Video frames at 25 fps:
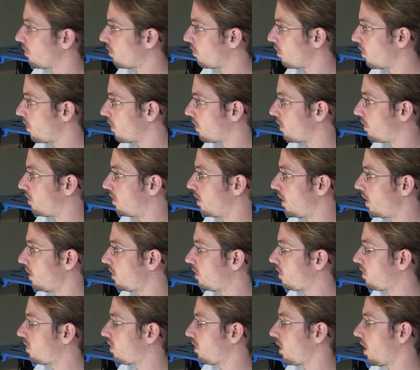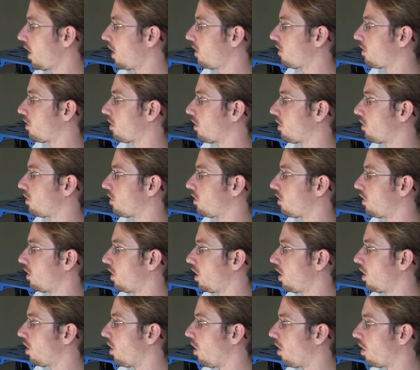with this
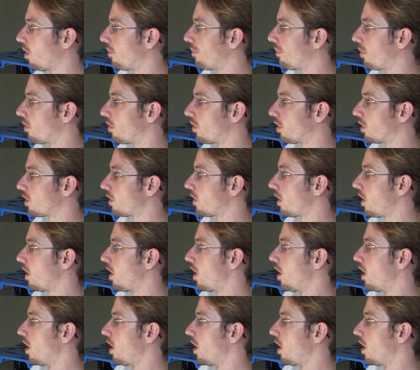SoC on board